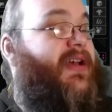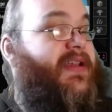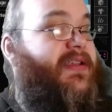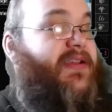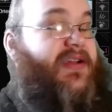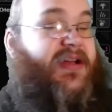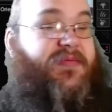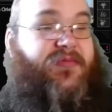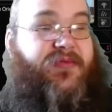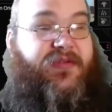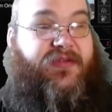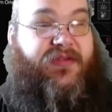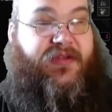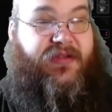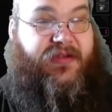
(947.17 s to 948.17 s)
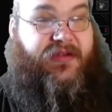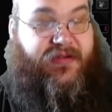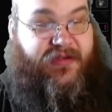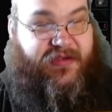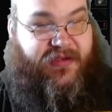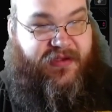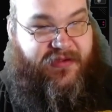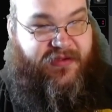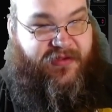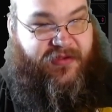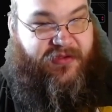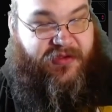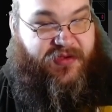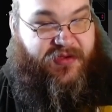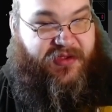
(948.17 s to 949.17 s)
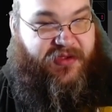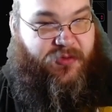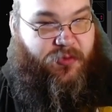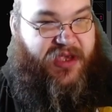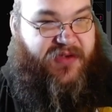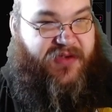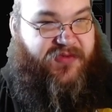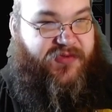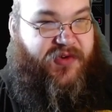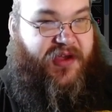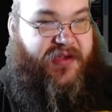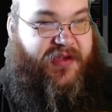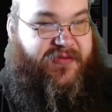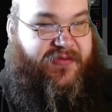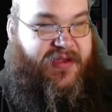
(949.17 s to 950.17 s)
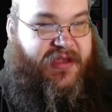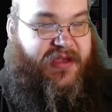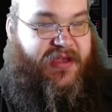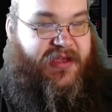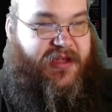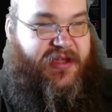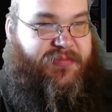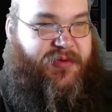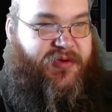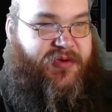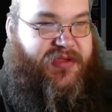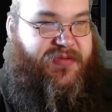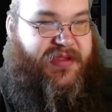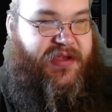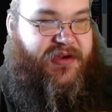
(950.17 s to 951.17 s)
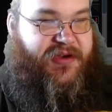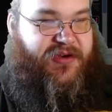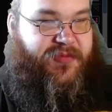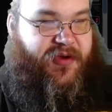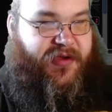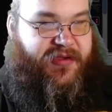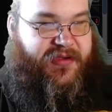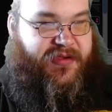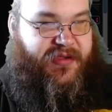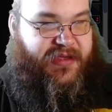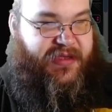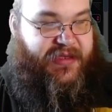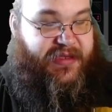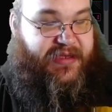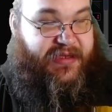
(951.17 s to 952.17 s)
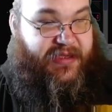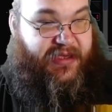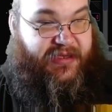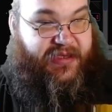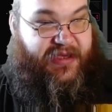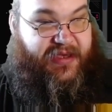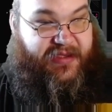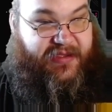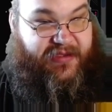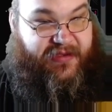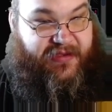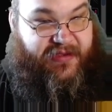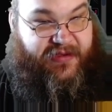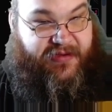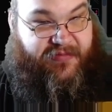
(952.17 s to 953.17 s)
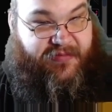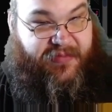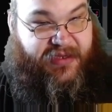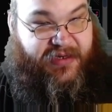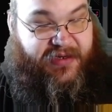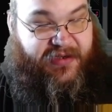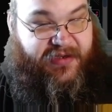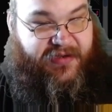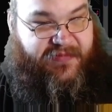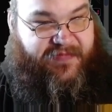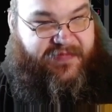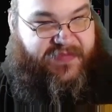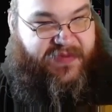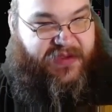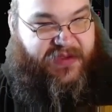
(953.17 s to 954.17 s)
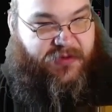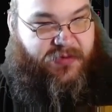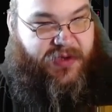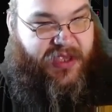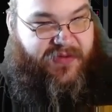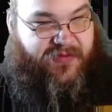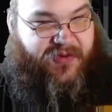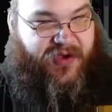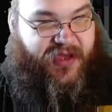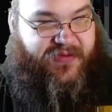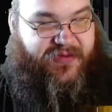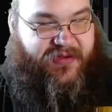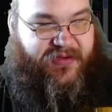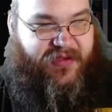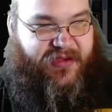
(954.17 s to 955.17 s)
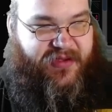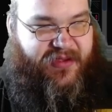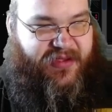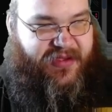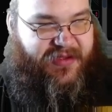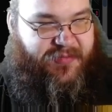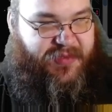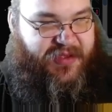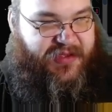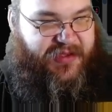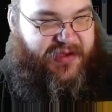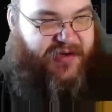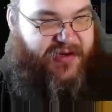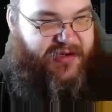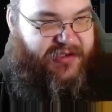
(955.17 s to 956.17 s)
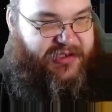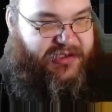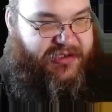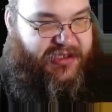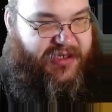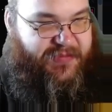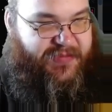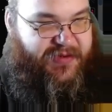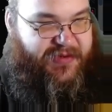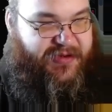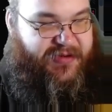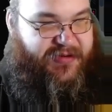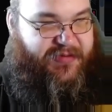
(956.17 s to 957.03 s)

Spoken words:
ended up with. This is using the wave drive. It's supposed to be the Enterprise, I guess. But the wave drive uses these bizarre-shaped